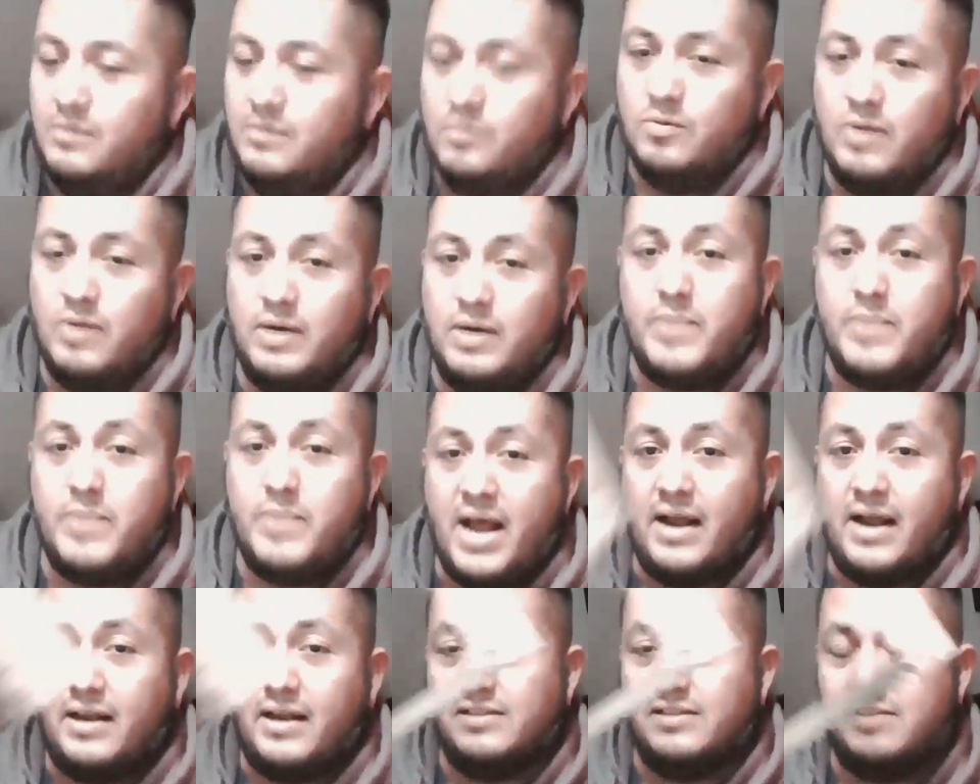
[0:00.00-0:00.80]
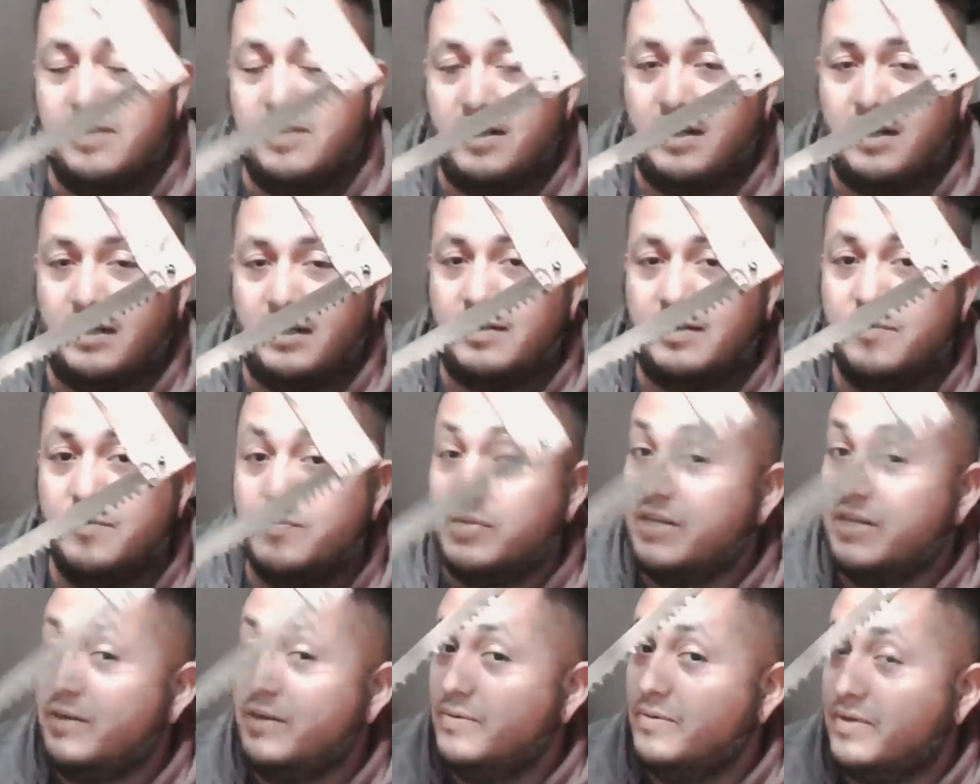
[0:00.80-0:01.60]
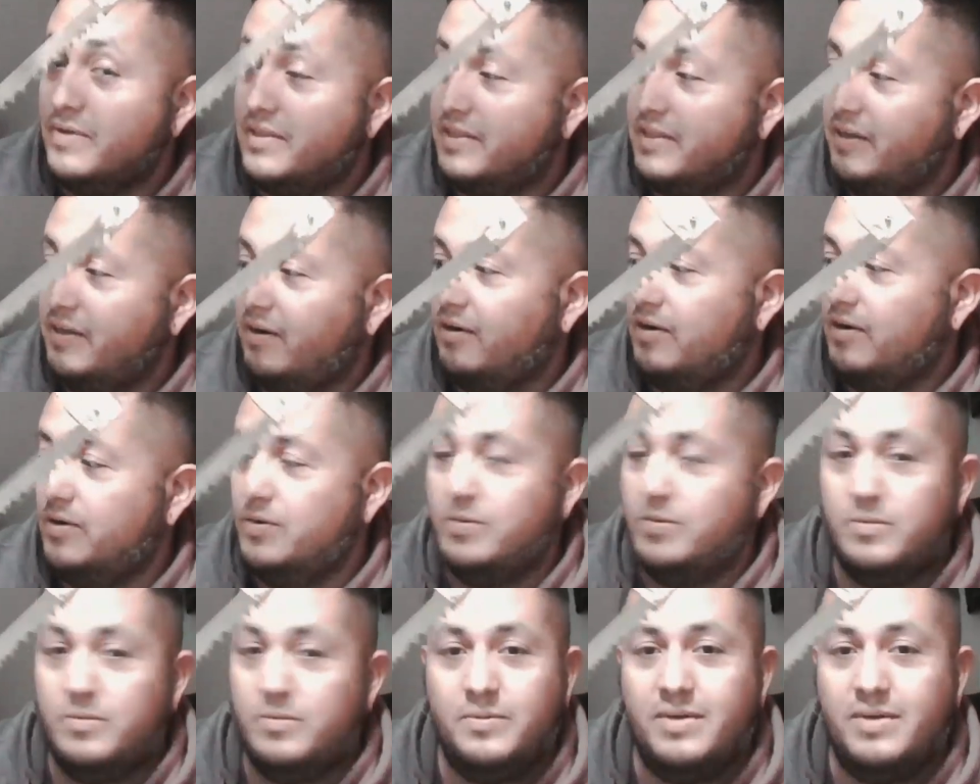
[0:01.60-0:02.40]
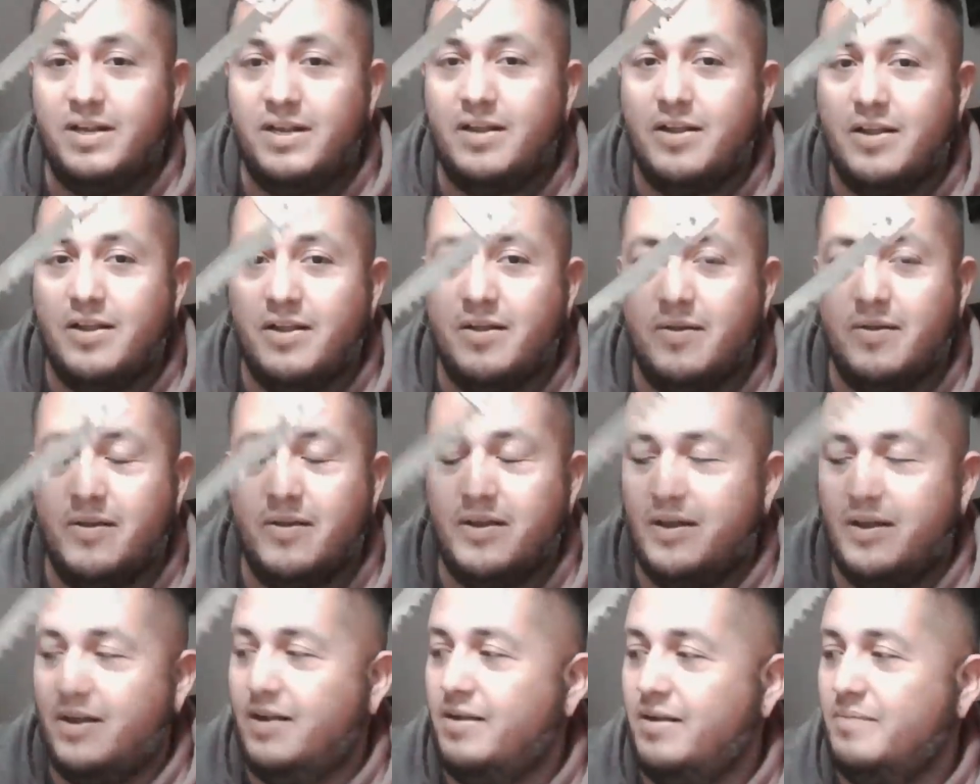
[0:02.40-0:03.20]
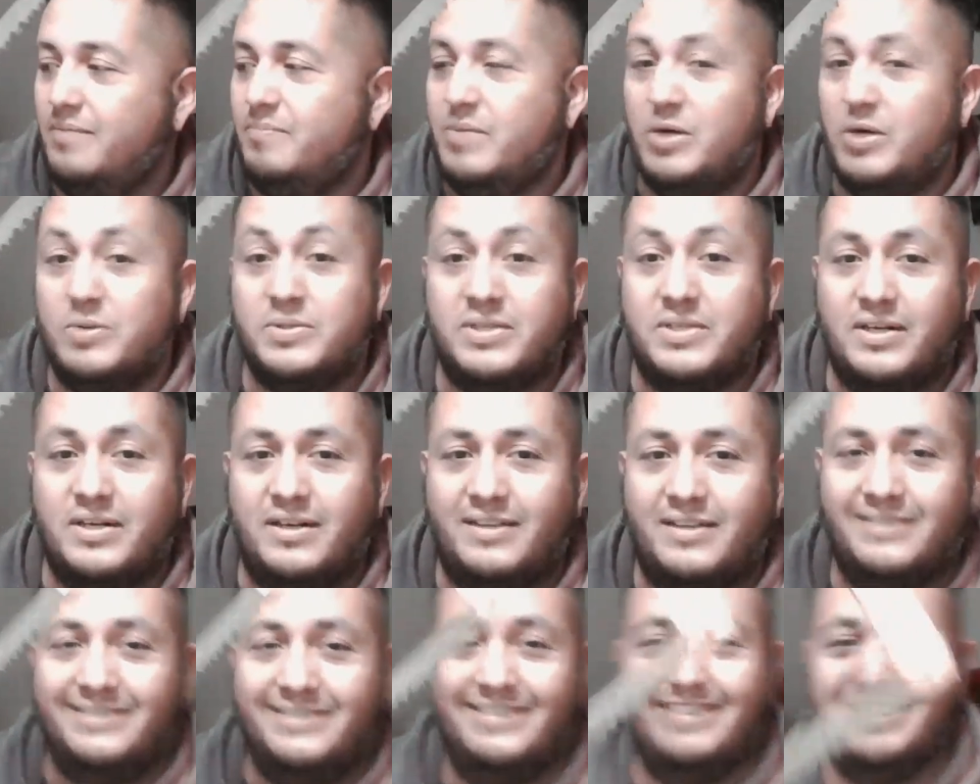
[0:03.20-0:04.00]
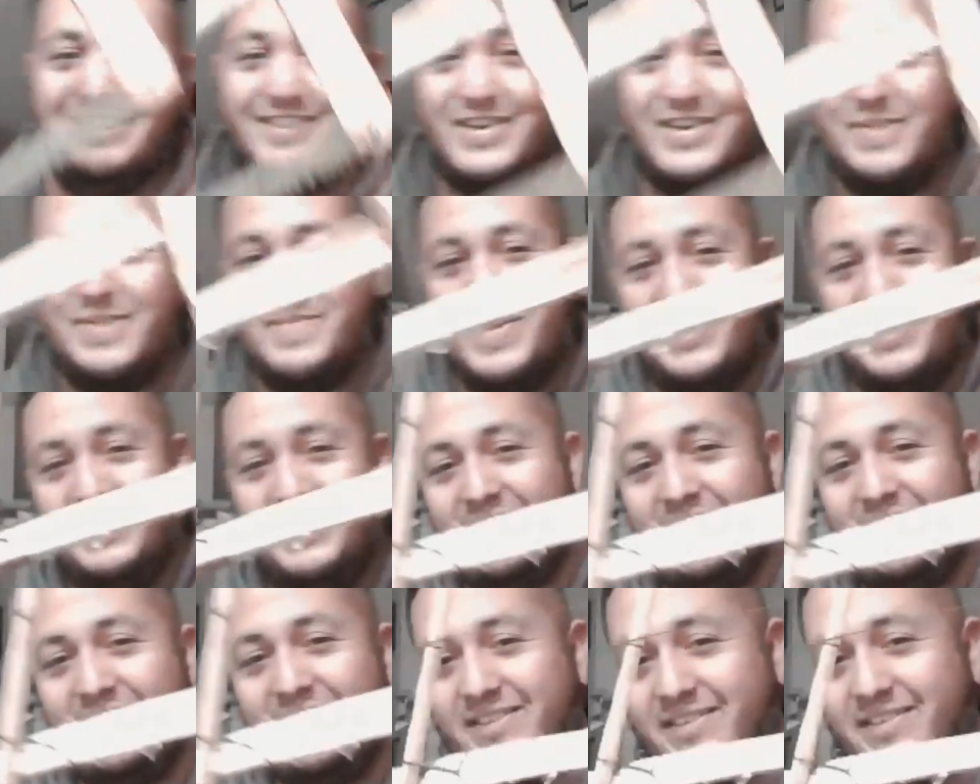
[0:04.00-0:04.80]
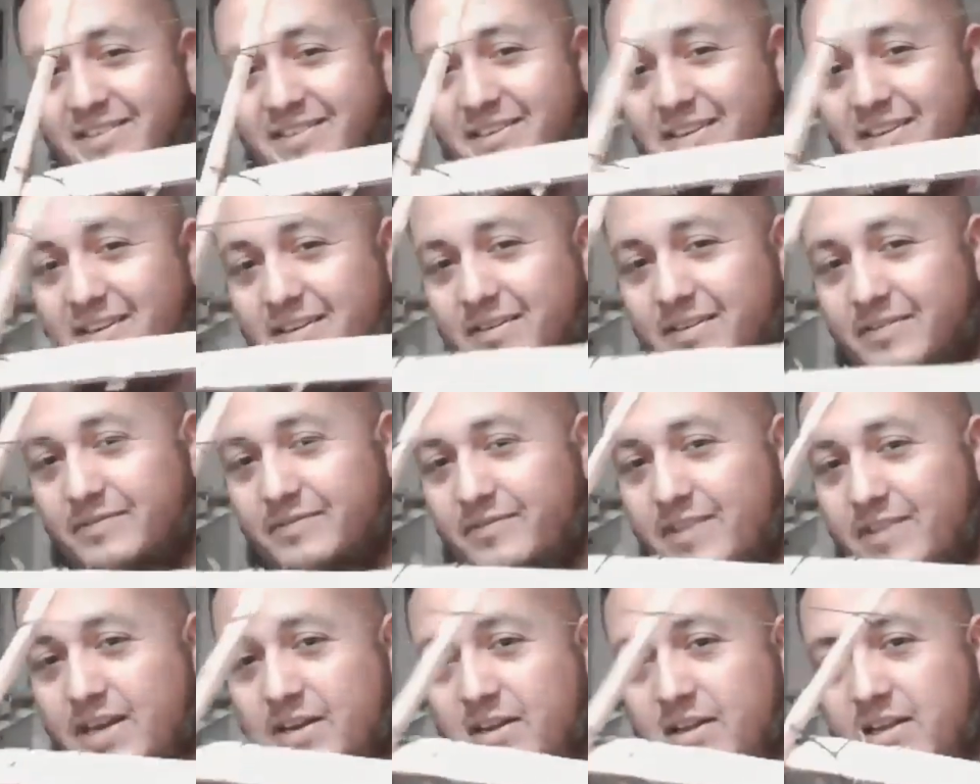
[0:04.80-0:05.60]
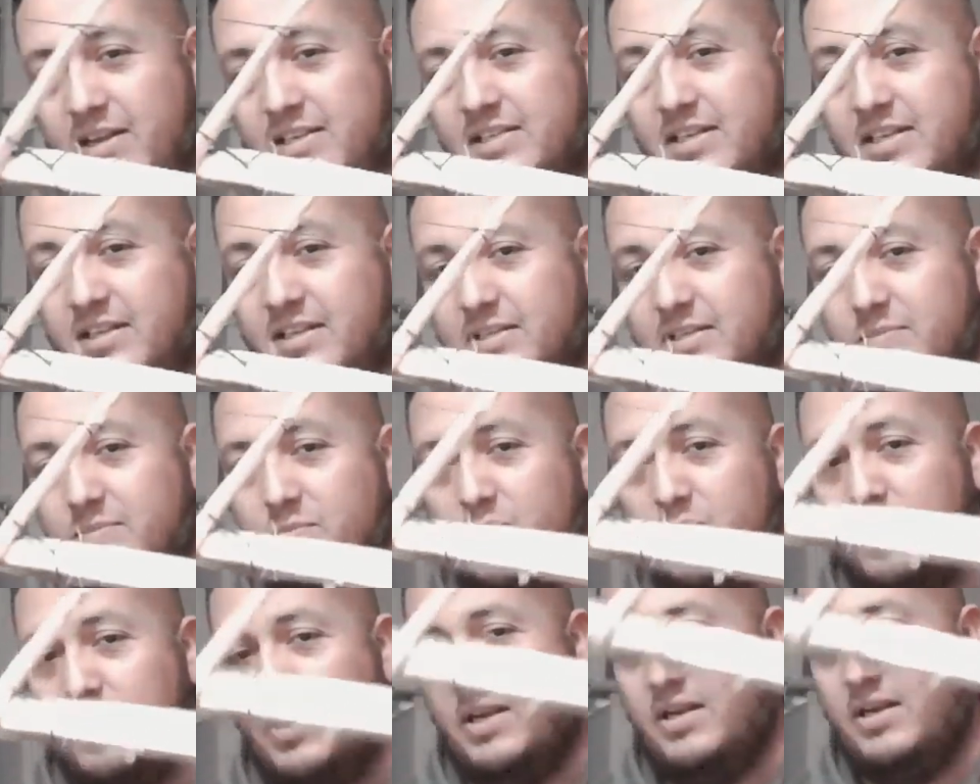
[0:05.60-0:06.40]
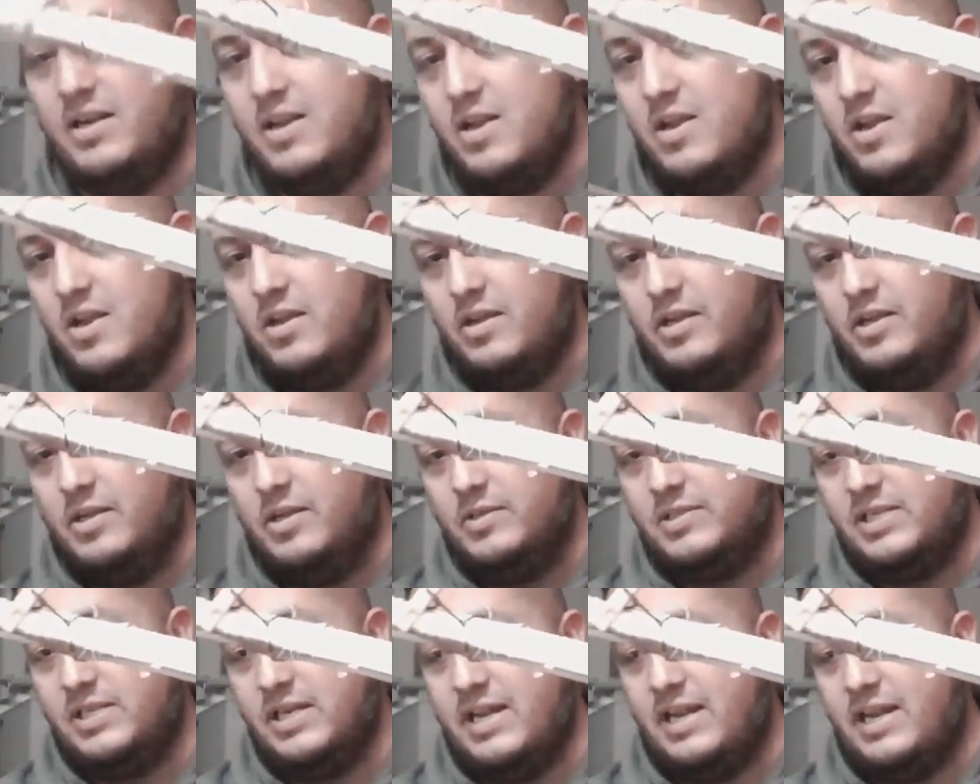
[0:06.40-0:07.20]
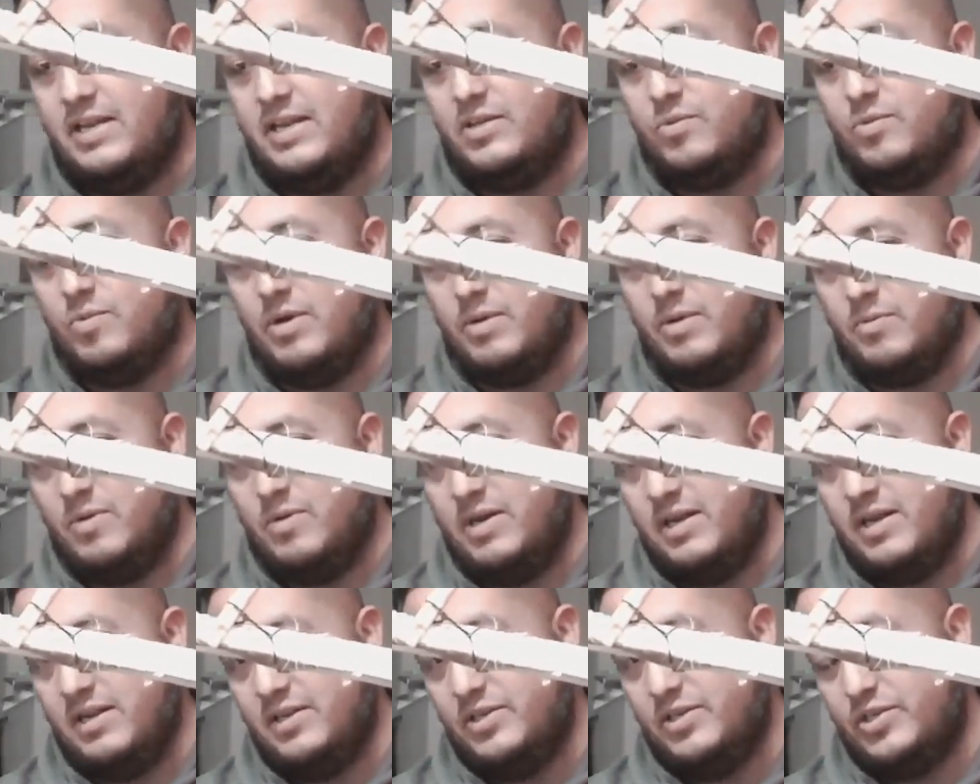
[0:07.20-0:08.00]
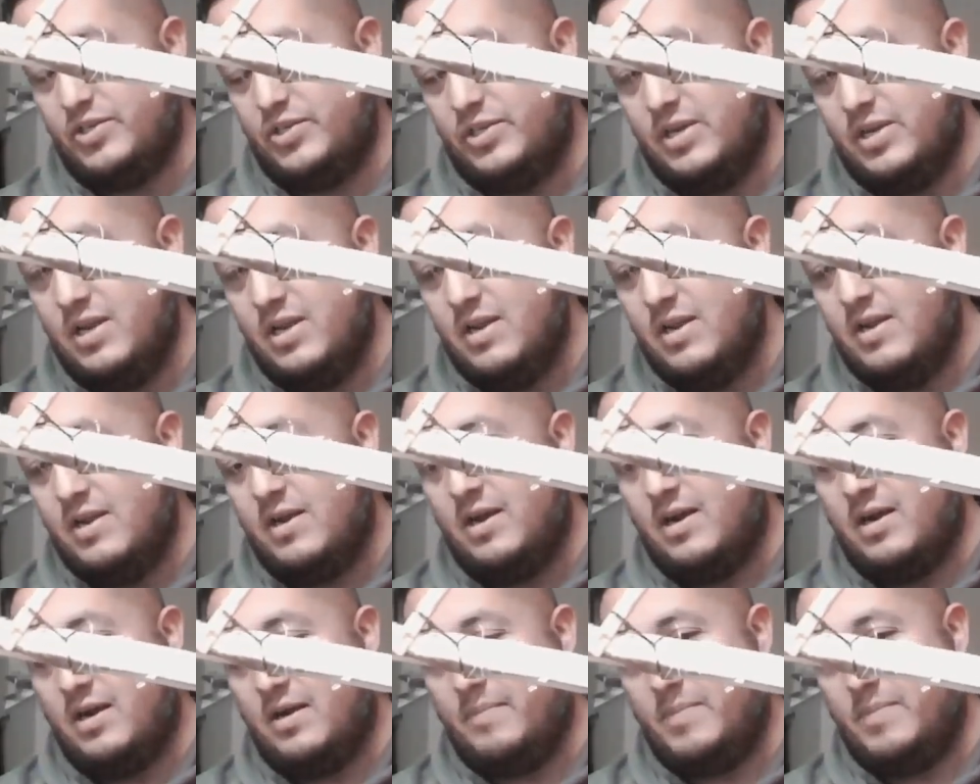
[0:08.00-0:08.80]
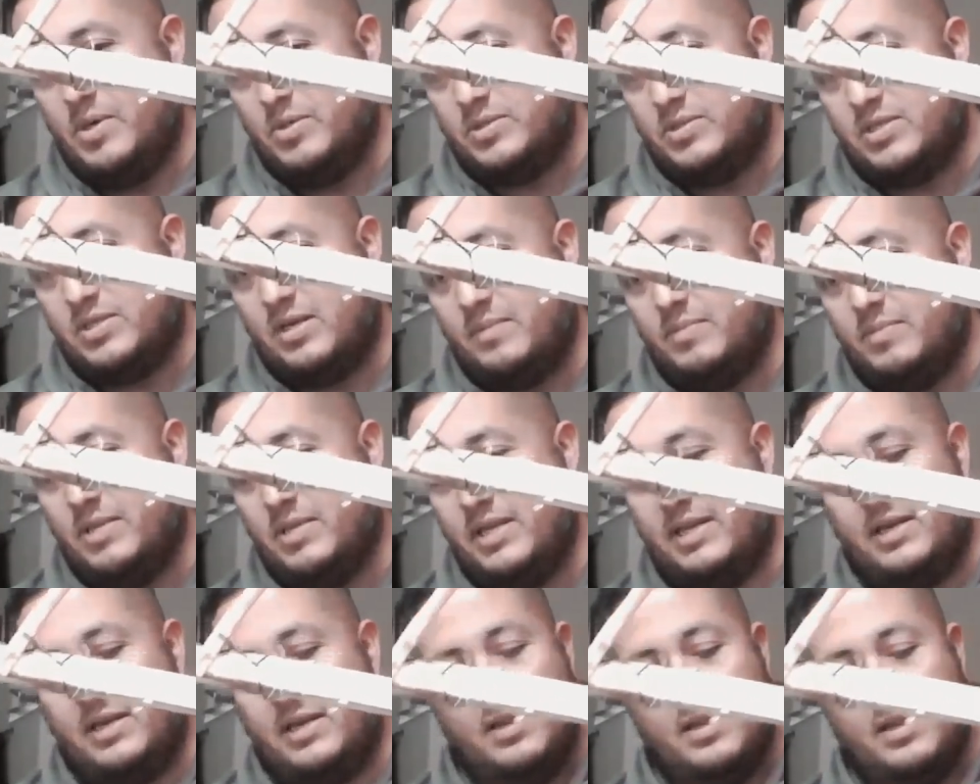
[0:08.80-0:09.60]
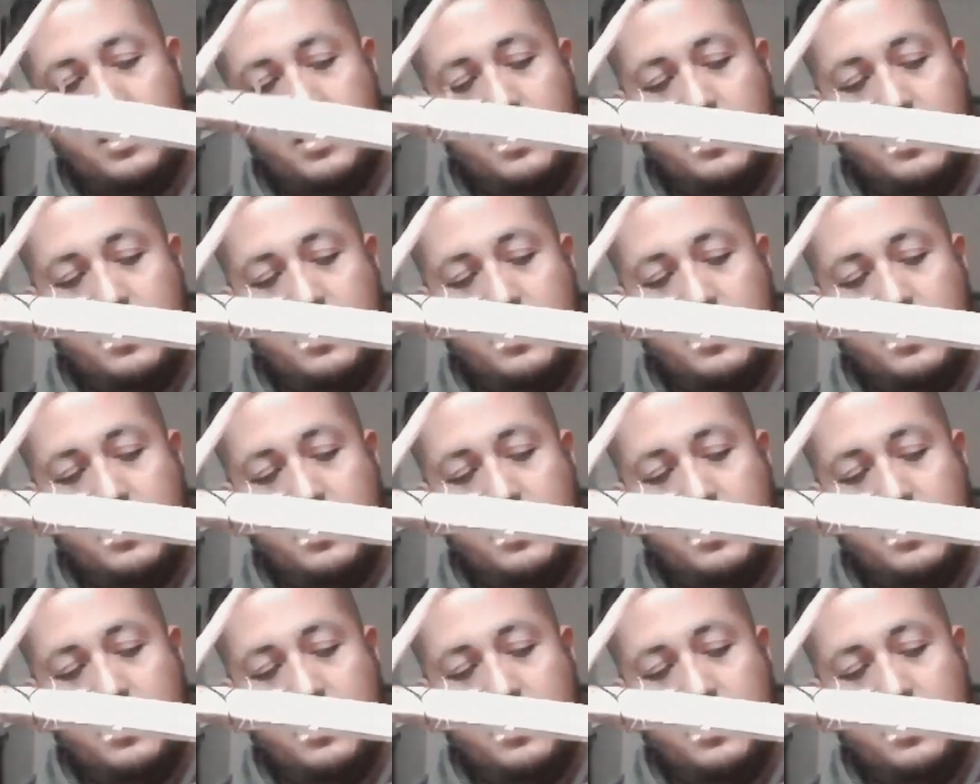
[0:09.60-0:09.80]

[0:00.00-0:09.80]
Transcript: what pack is not complete with their own bow saw? So I made this, finalized it this morning using a 21-inch bow saw blade.